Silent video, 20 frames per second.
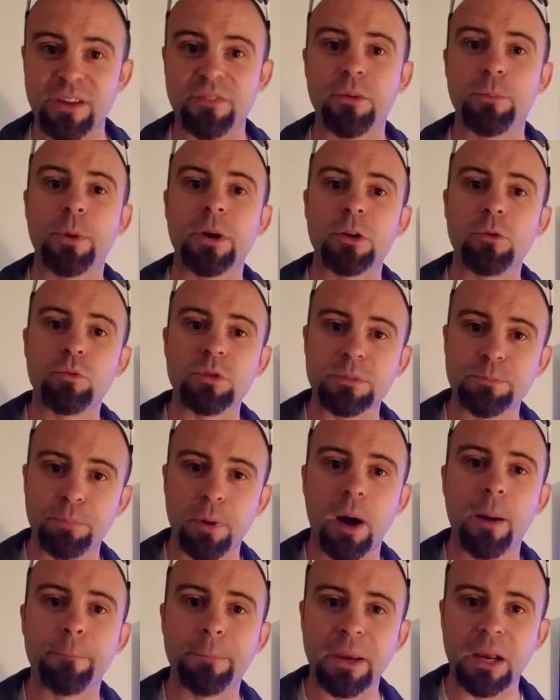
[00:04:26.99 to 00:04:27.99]
everybody was
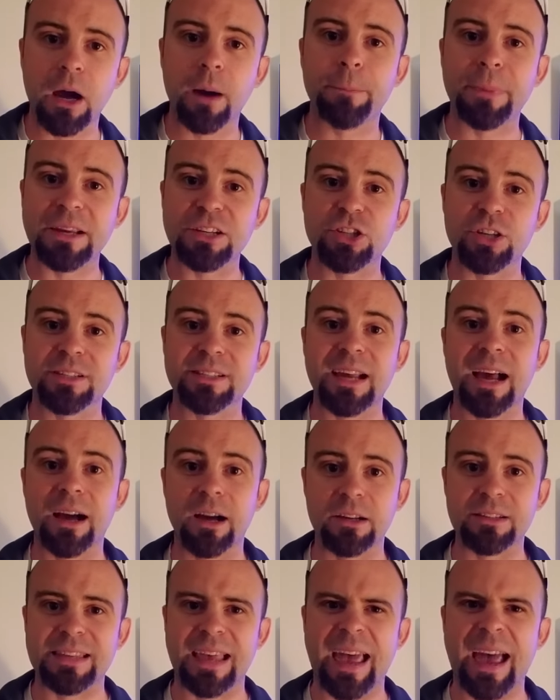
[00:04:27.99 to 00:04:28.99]
pumping up AJ
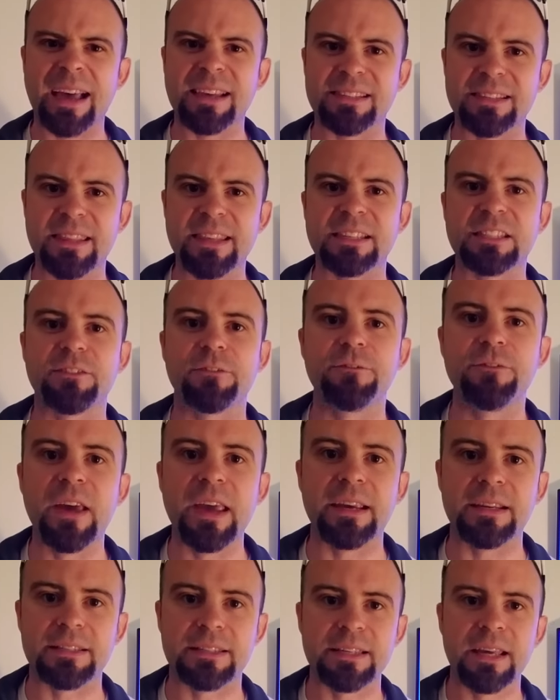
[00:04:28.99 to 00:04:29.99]
Styles as this
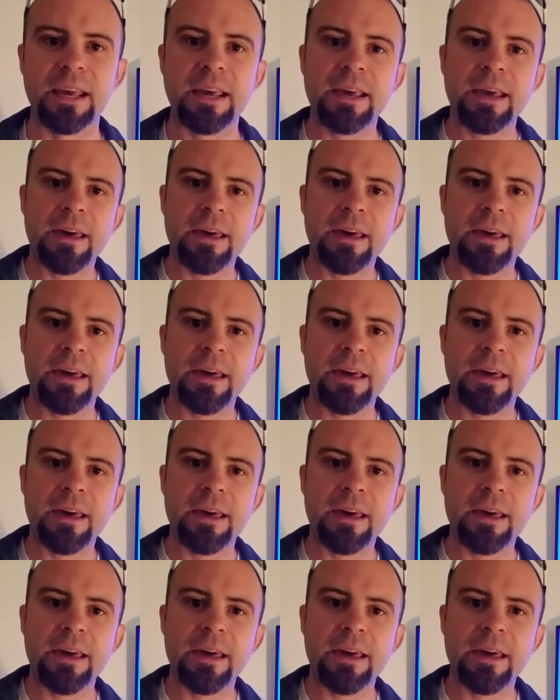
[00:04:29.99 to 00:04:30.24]
face.